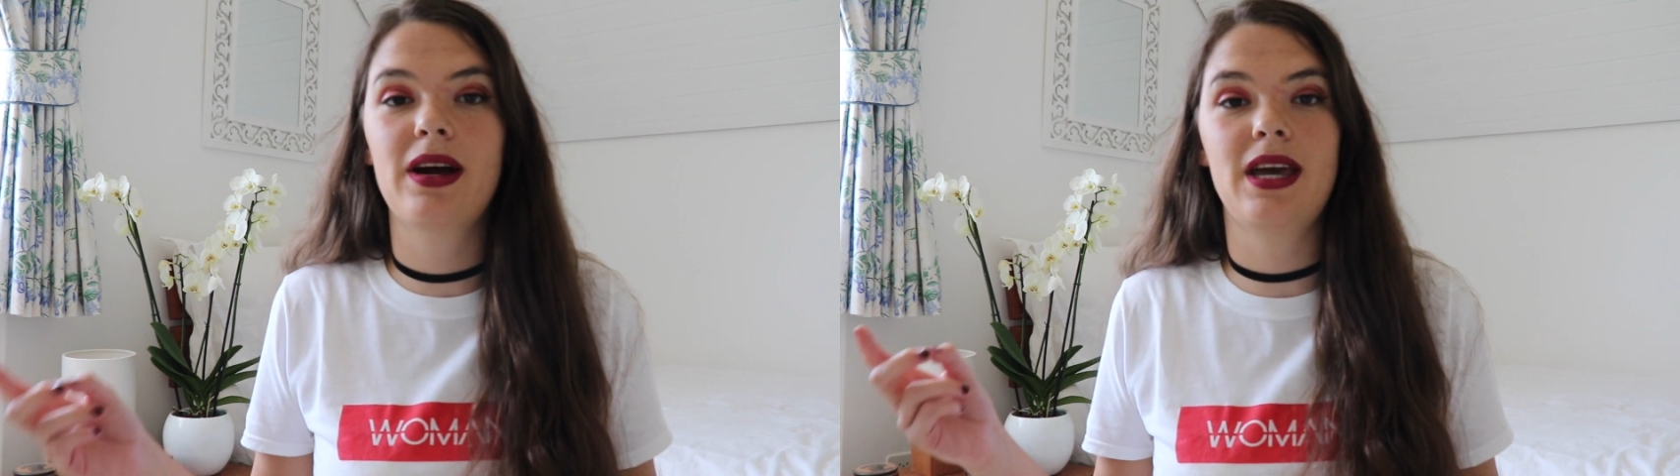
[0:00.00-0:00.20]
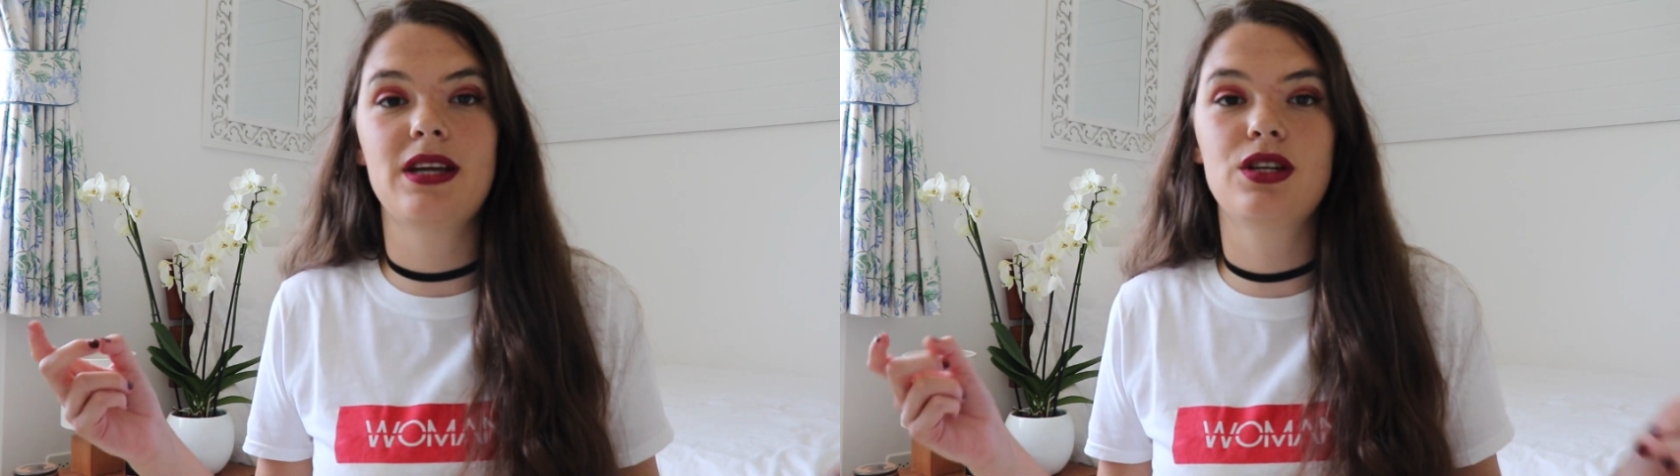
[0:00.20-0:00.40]

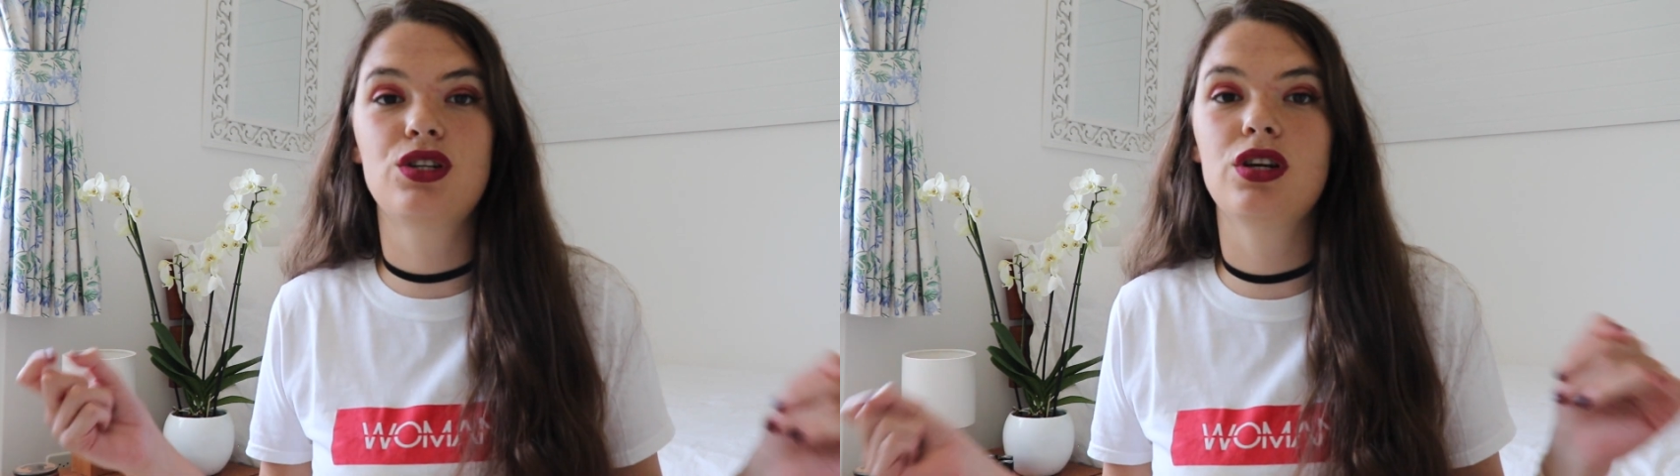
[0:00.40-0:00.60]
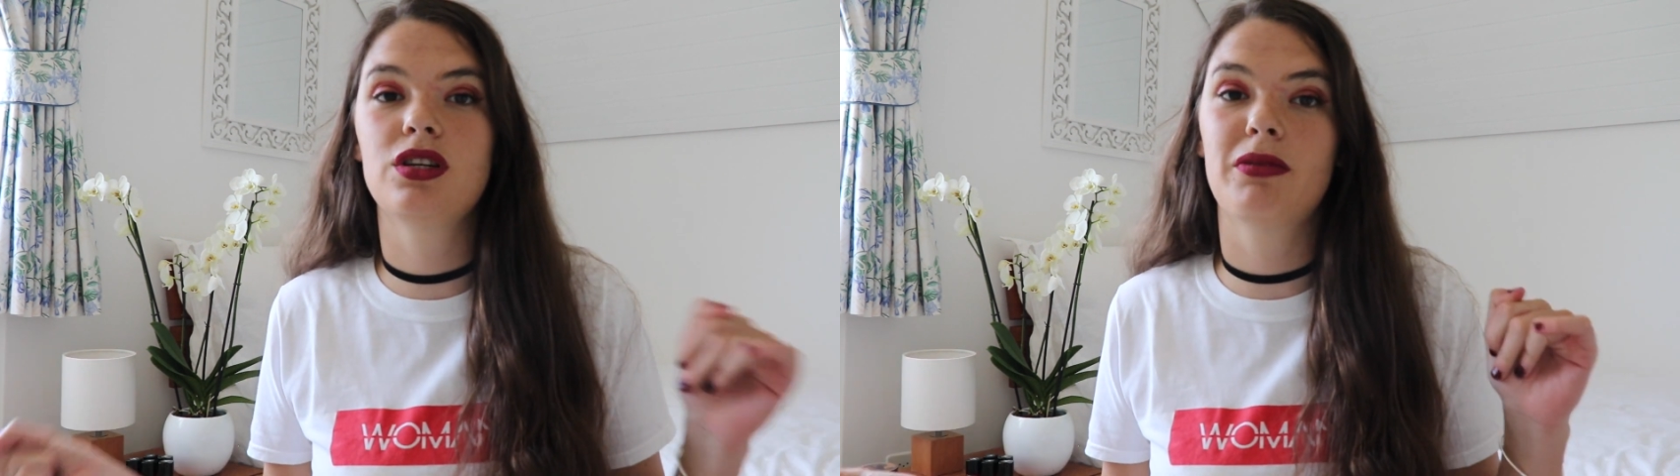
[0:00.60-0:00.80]
I get to
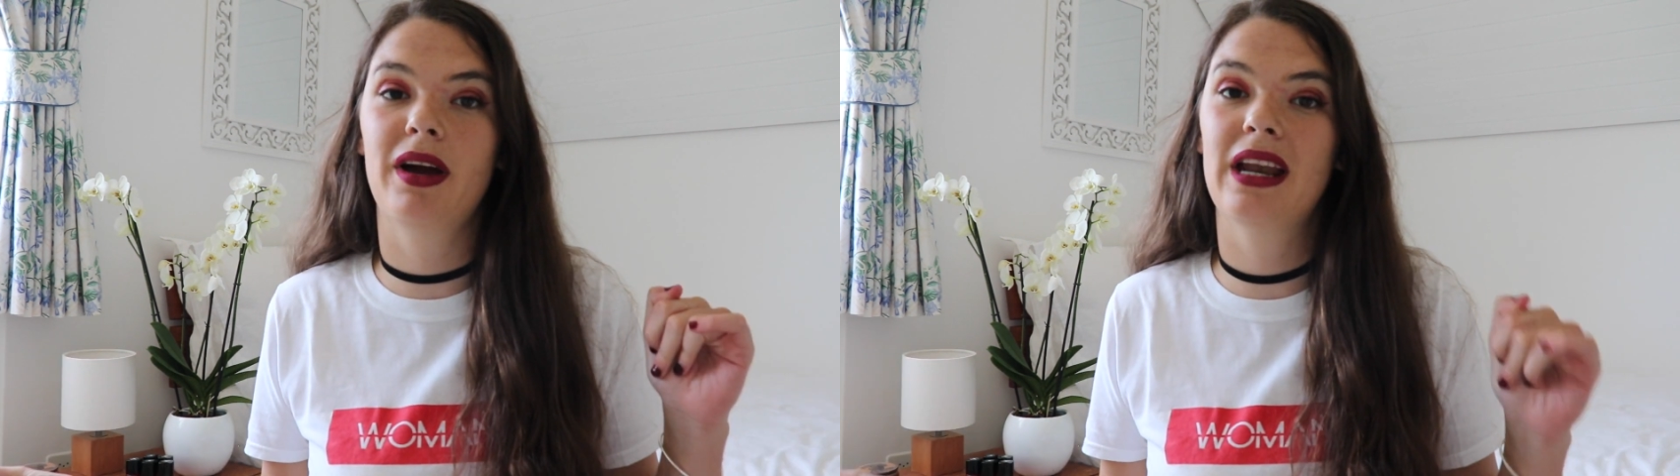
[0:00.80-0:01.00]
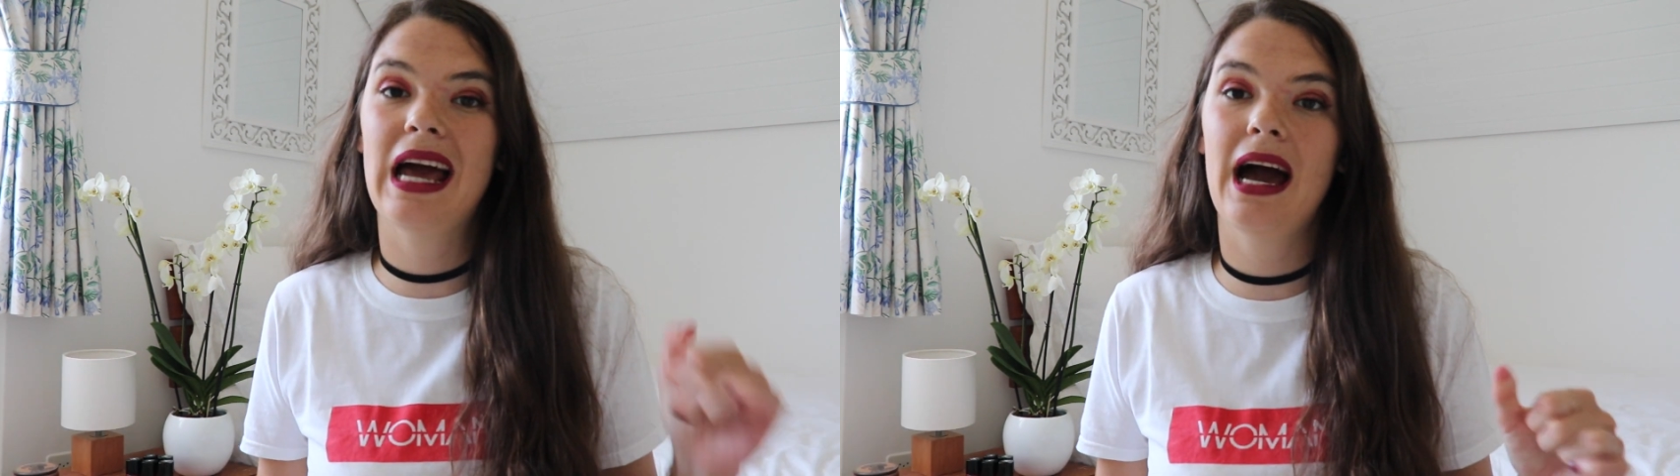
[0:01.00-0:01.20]
choose
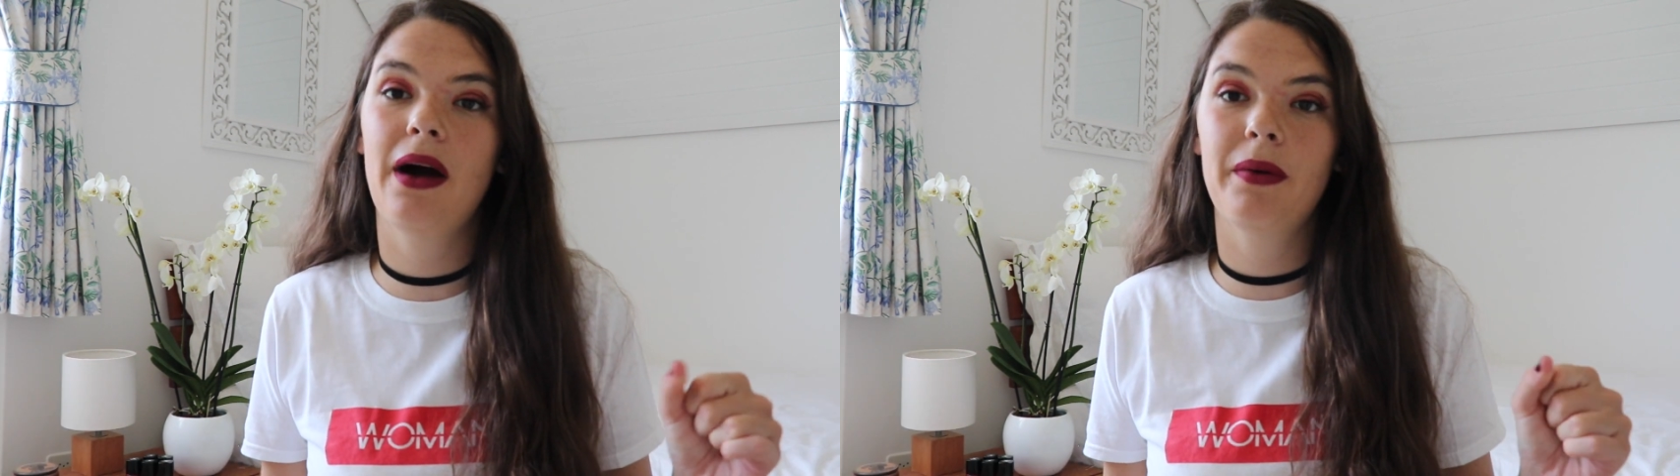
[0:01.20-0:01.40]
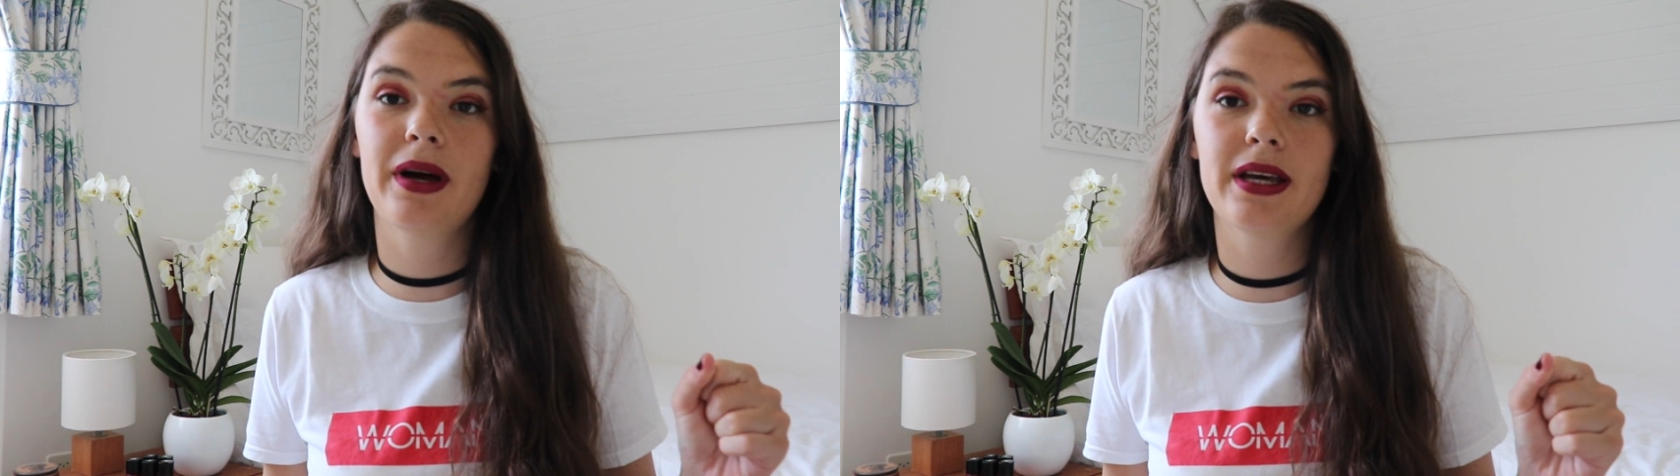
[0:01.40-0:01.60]
my own
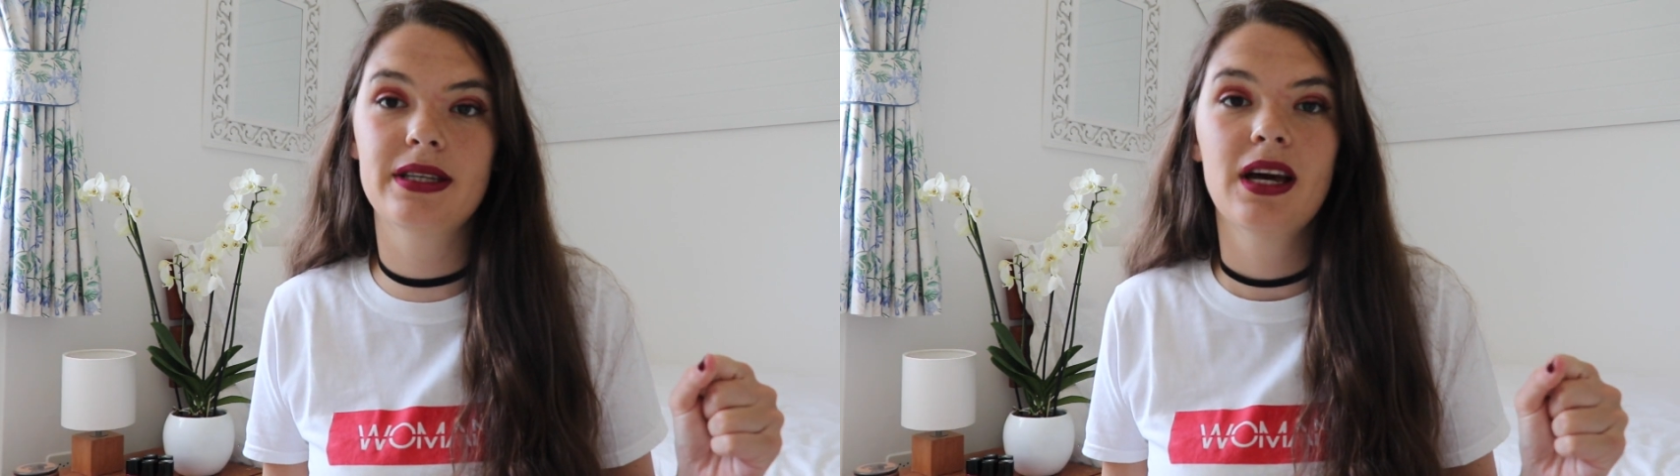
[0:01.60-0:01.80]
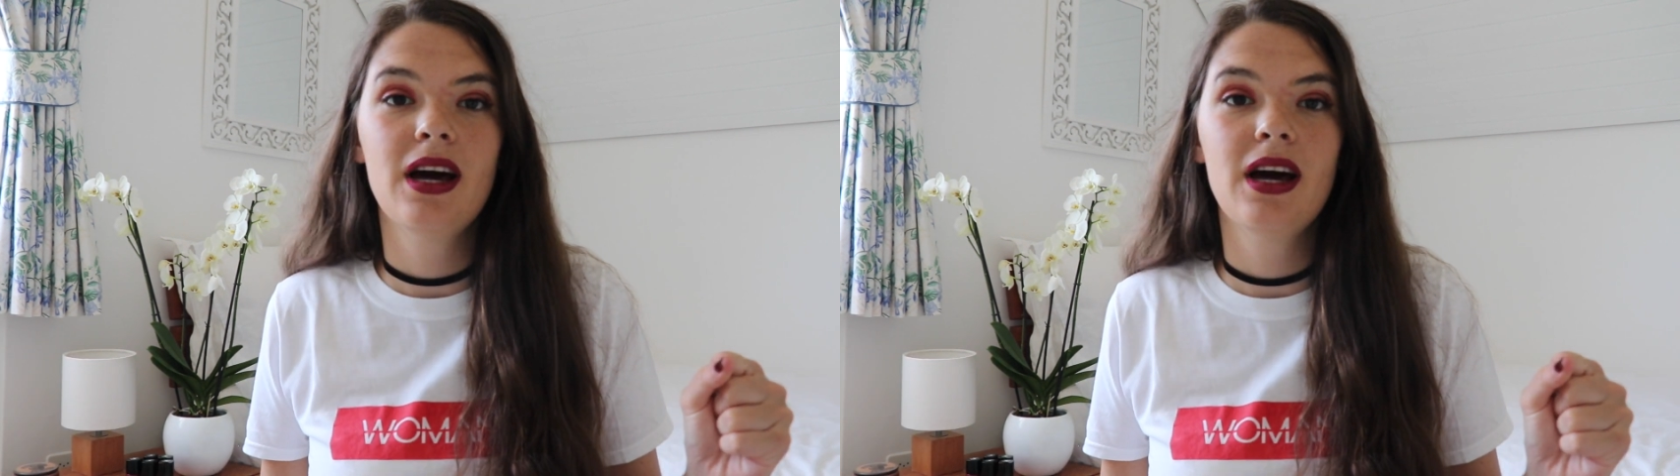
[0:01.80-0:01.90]
hours.